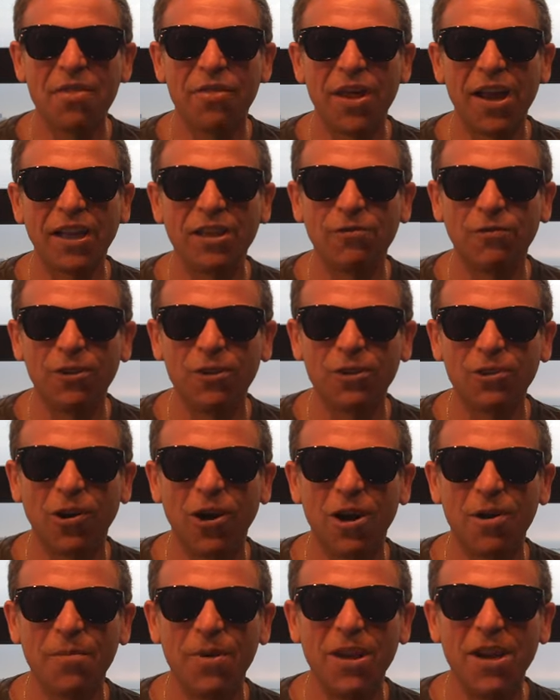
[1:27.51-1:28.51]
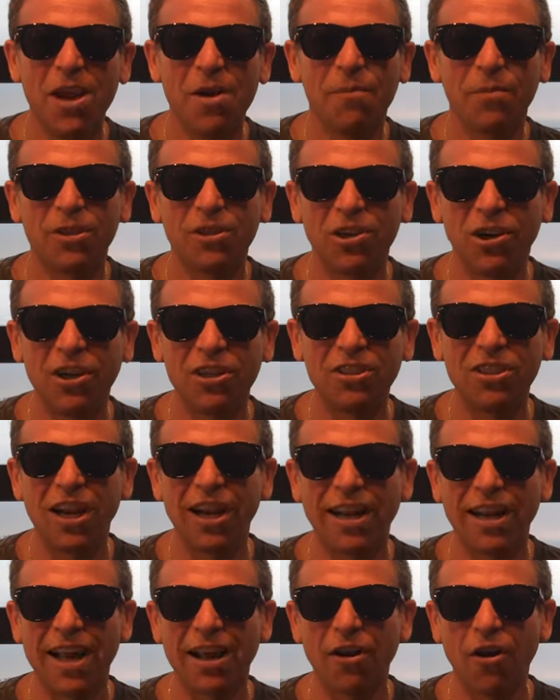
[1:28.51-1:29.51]
Thanks for joining me. Be sure to
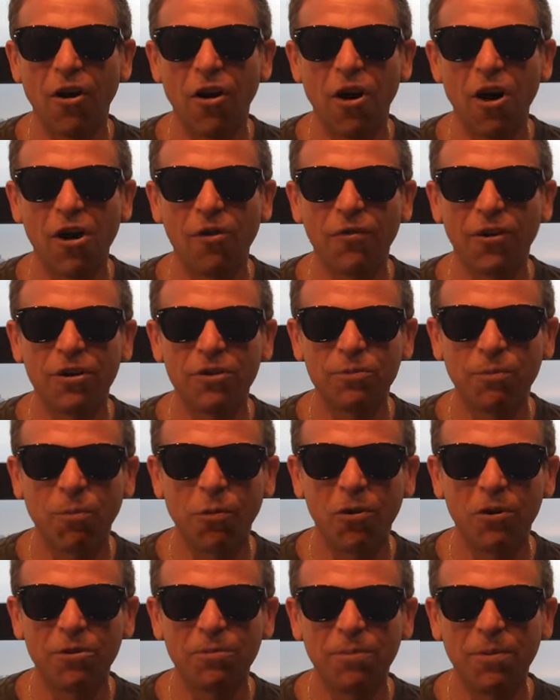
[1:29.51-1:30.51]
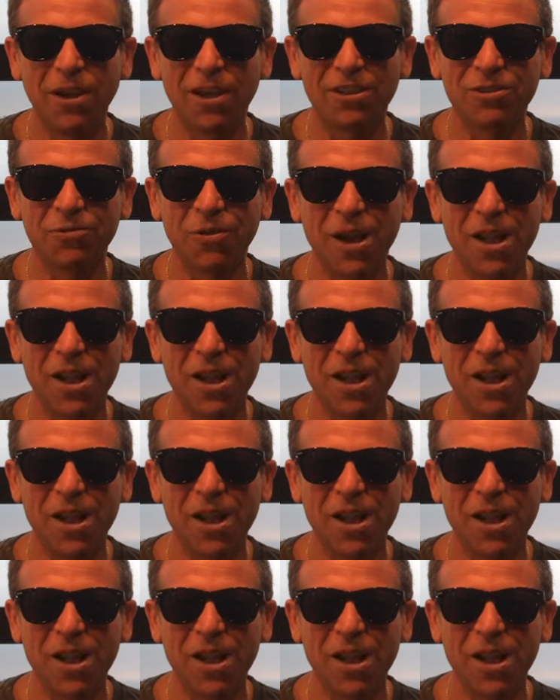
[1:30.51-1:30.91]
check out all of our sports picks,